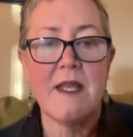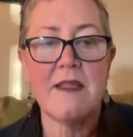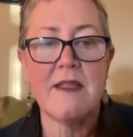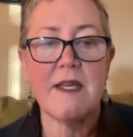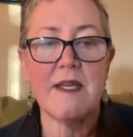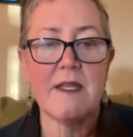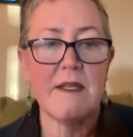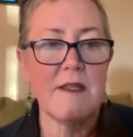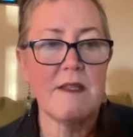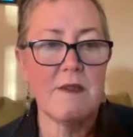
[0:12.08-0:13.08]

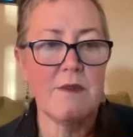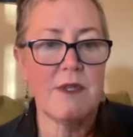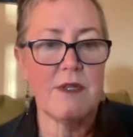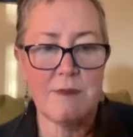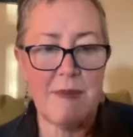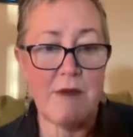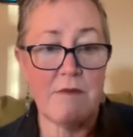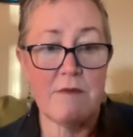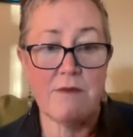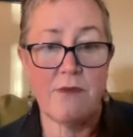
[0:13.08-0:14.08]
there's
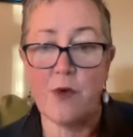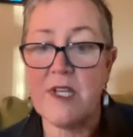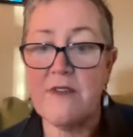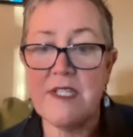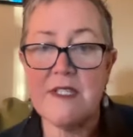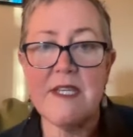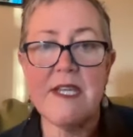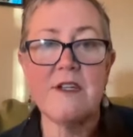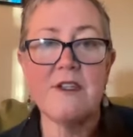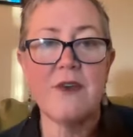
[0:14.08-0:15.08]
about 40 of us in
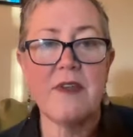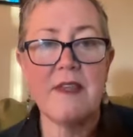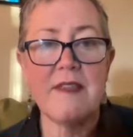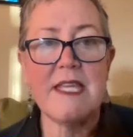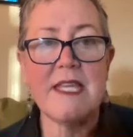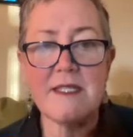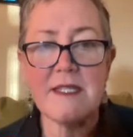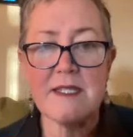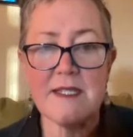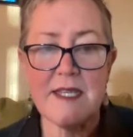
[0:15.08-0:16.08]
here, so I think the
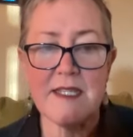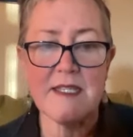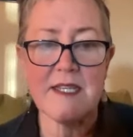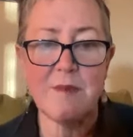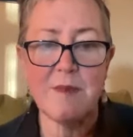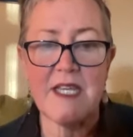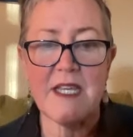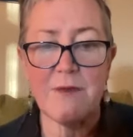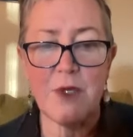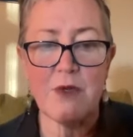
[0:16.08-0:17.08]
easiest thing is going to
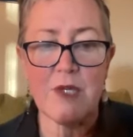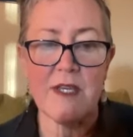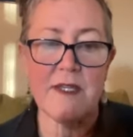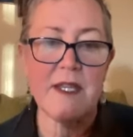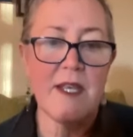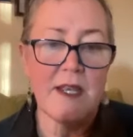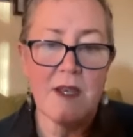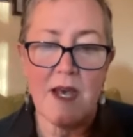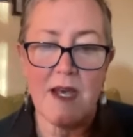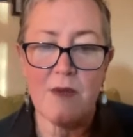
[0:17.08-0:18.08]
be if you can
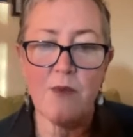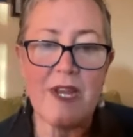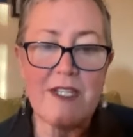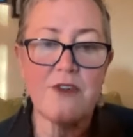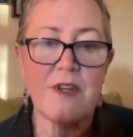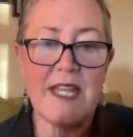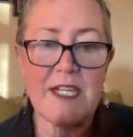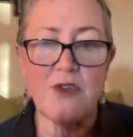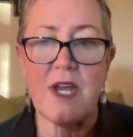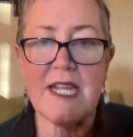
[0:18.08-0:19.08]
raise your
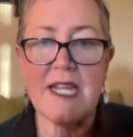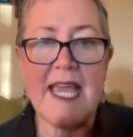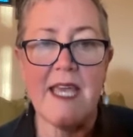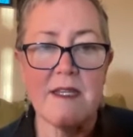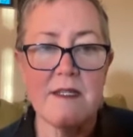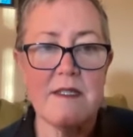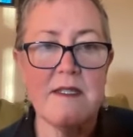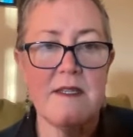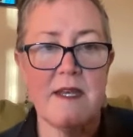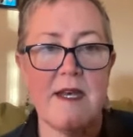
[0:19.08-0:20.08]
electronic hand
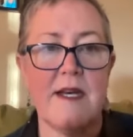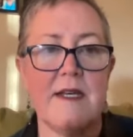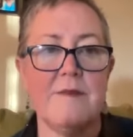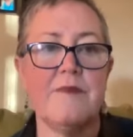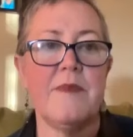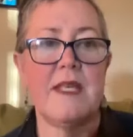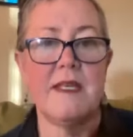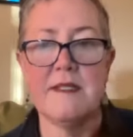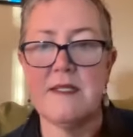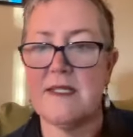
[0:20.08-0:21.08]

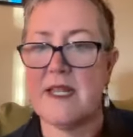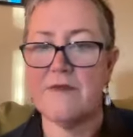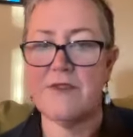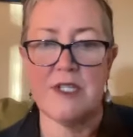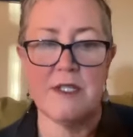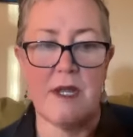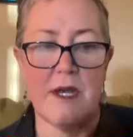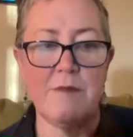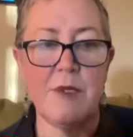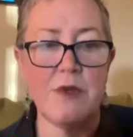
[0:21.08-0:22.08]
instead of just
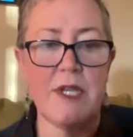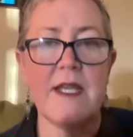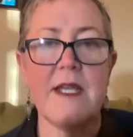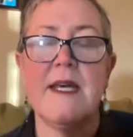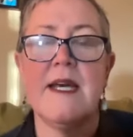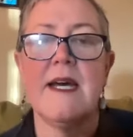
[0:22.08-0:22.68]
unmuting,